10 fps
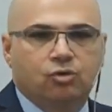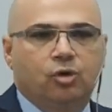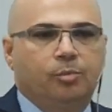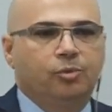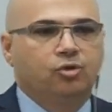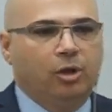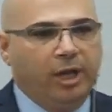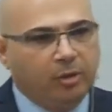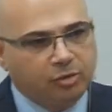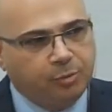a
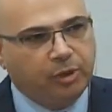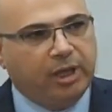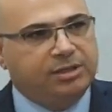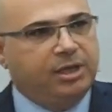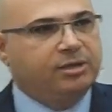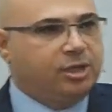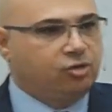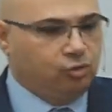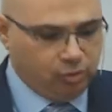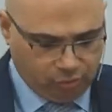message is sent in the groups.
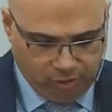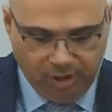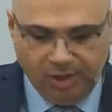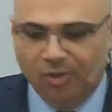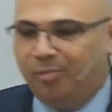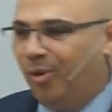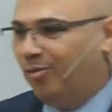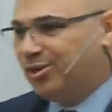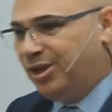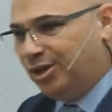Let us pray for this
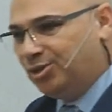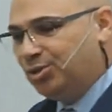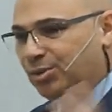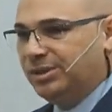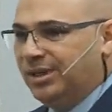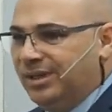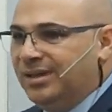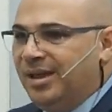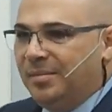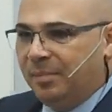and this topic, and
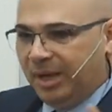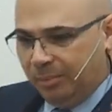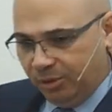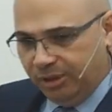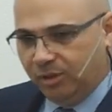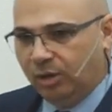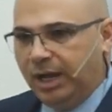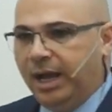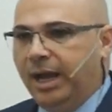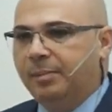the people gather
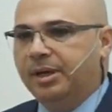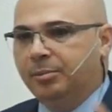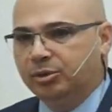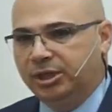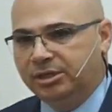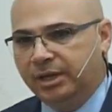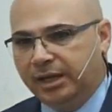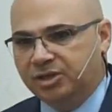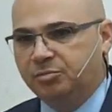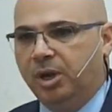in order to
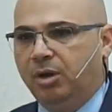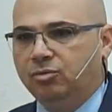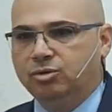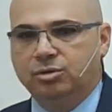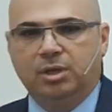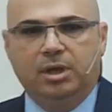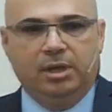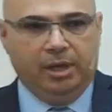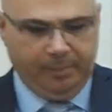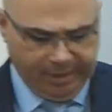pray, in order to
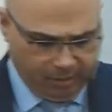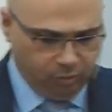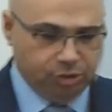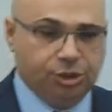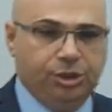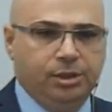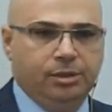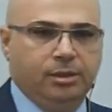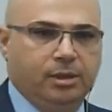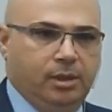hold
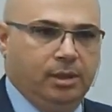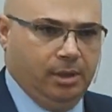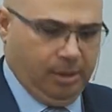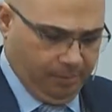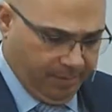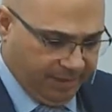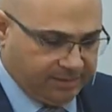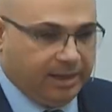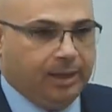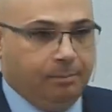hands, and to
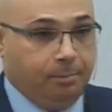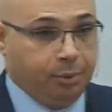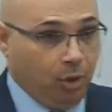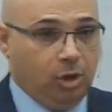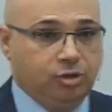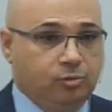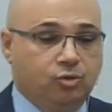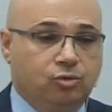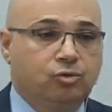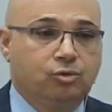help out,
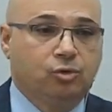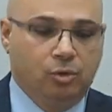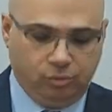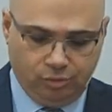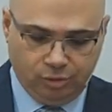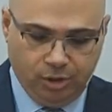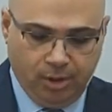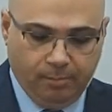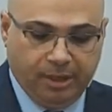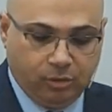to be near
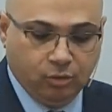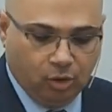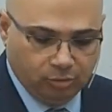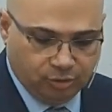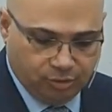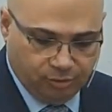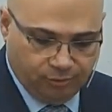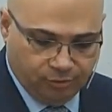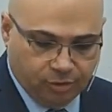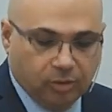one to one
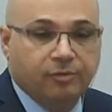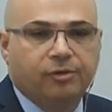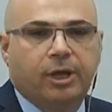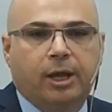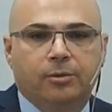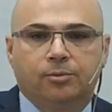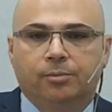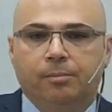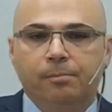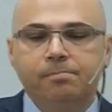another, so that the name of the
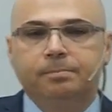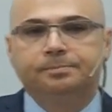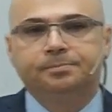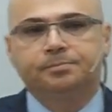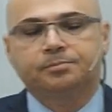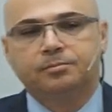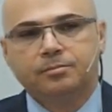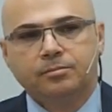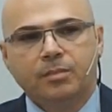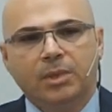Lord may be glorified.